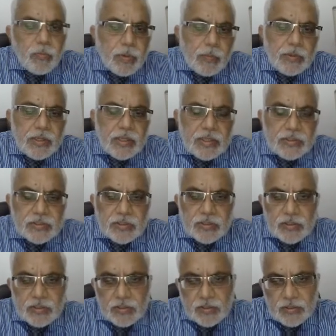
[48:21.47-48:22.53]
publication
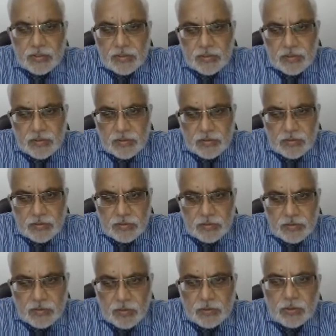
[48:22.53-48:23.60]

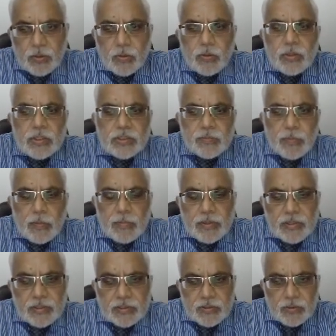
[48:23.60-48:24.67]
or your own public
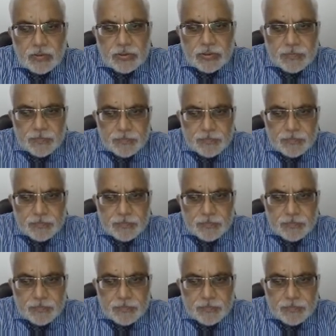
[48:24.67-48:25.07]
disclosure.